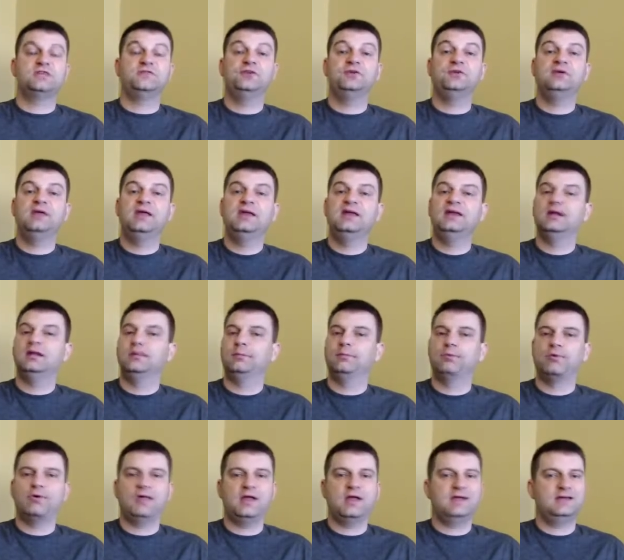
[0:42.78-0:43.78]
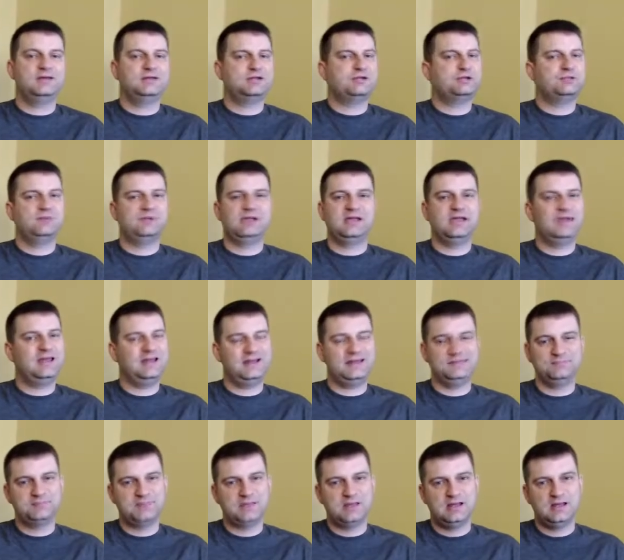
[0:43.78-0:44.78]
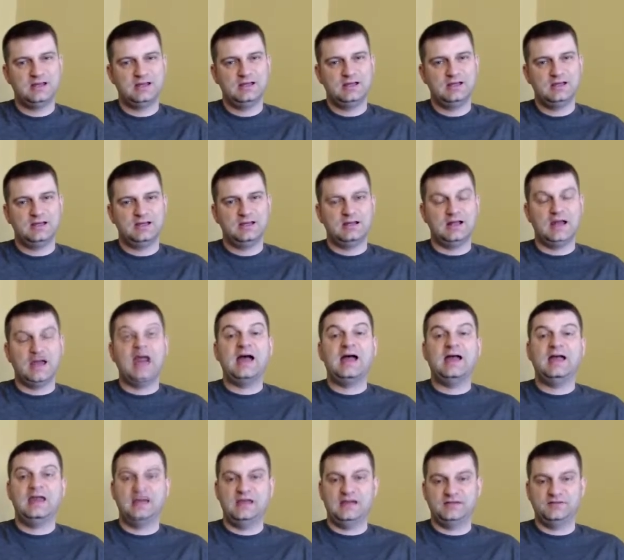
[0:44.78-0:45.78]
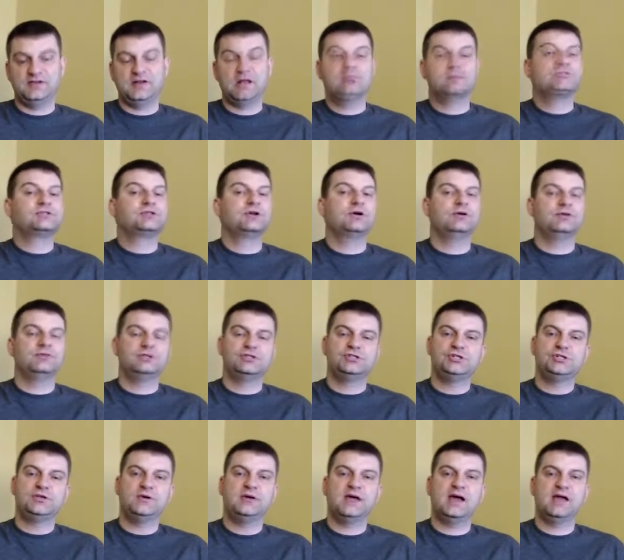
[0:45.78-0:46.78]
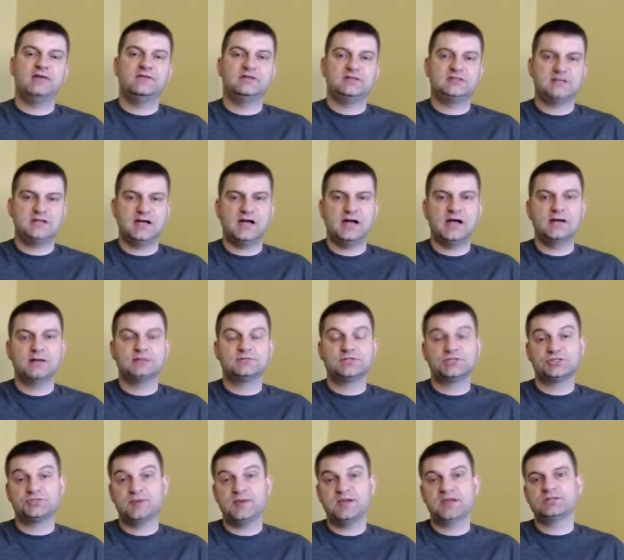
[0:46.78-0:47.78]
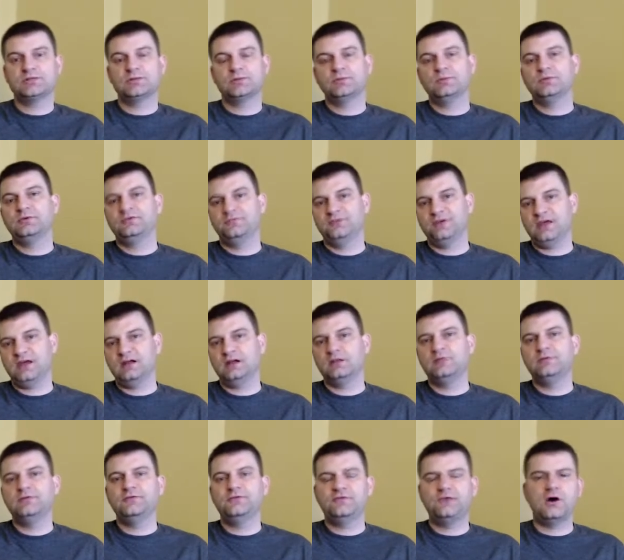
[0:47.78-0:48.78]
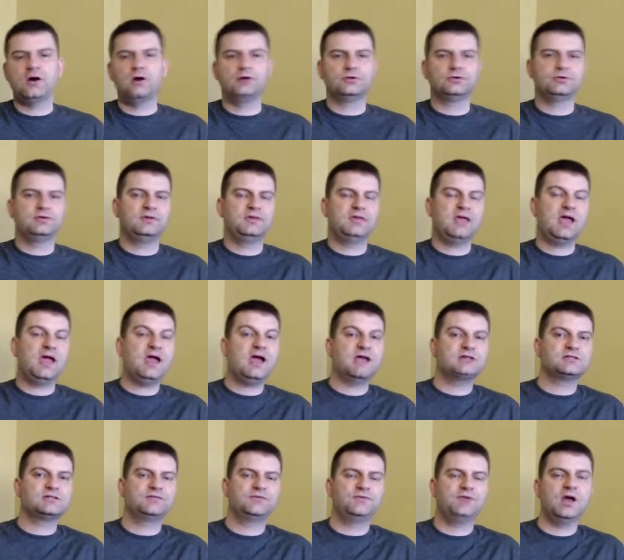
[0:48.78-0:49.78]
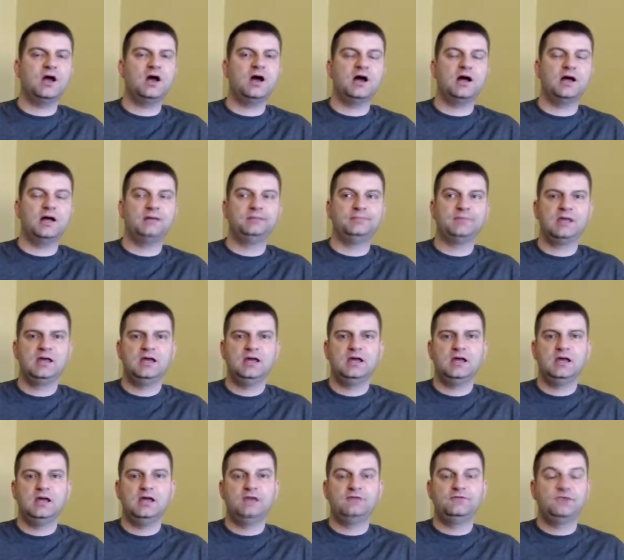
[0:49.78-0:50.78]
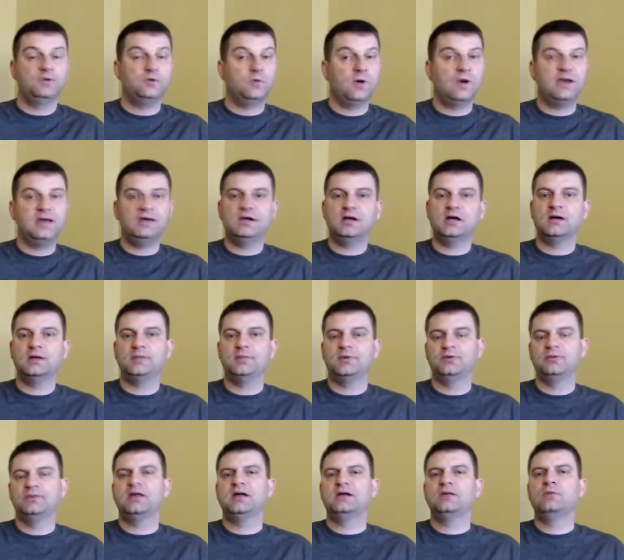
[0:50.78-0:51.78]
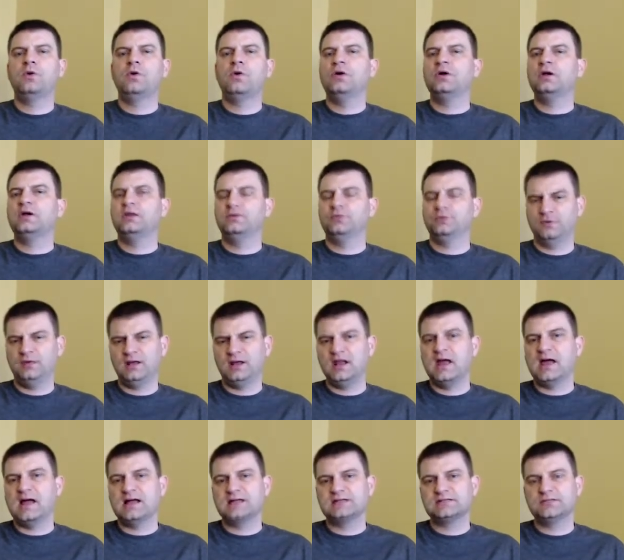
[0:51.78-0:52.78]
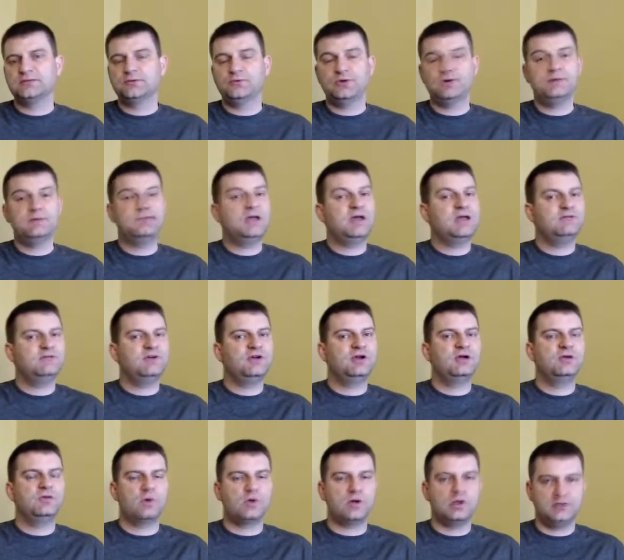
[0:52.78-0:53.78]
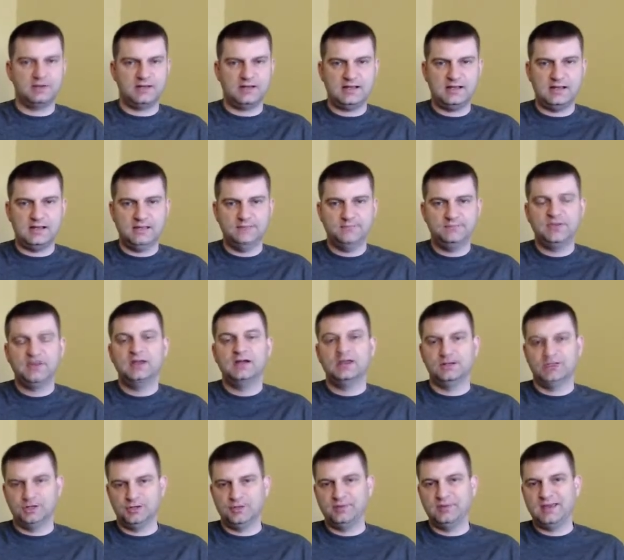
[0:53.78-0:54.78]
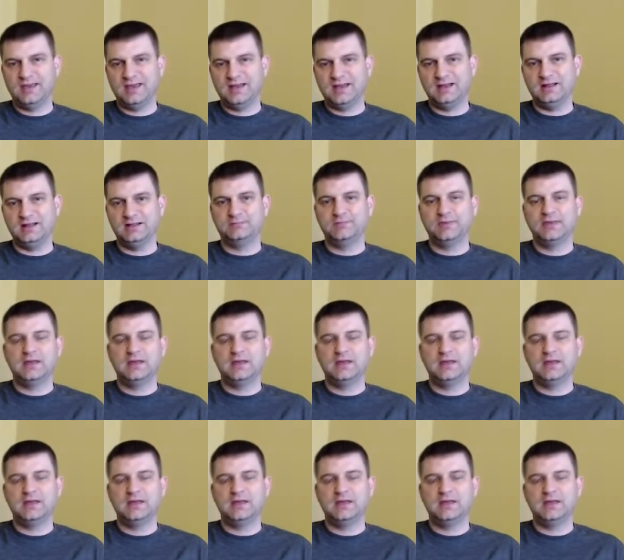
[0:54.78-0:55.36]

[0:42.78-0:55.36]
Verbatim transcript: you needed a brand new beginning? I have, and I'm certain that you have at times, especially when we fail and we falter in the eyes of God. If we wake up on that morning and realize that we may very well need a new beginning.